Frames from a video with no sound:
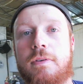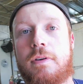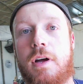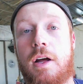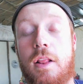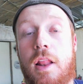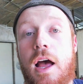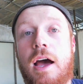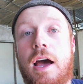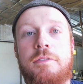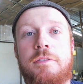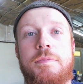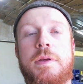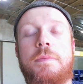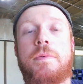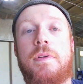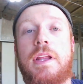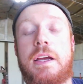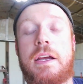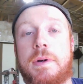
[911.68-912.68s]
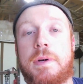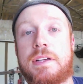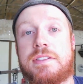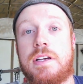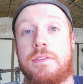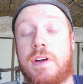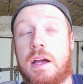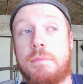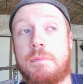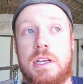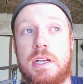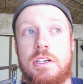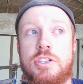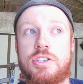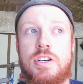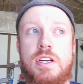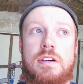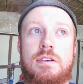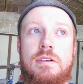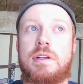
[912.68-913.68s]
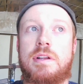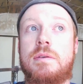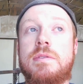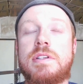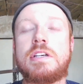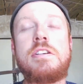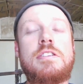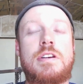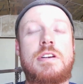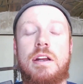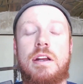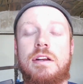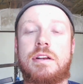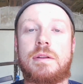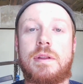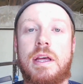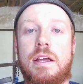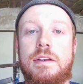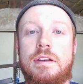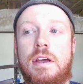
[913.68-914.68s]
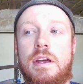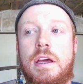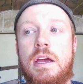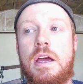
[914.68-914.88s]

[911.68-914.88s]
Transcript: A lot of people like myself, I'm an engineer. They don't teach you how to do that.